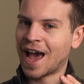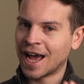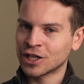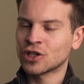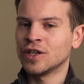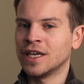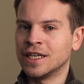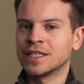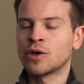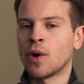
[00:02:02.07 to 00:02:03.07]
actually
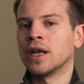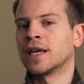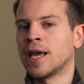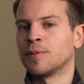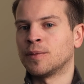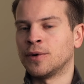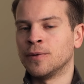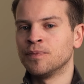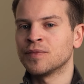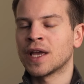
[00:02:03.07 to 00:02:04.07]
is quite capable,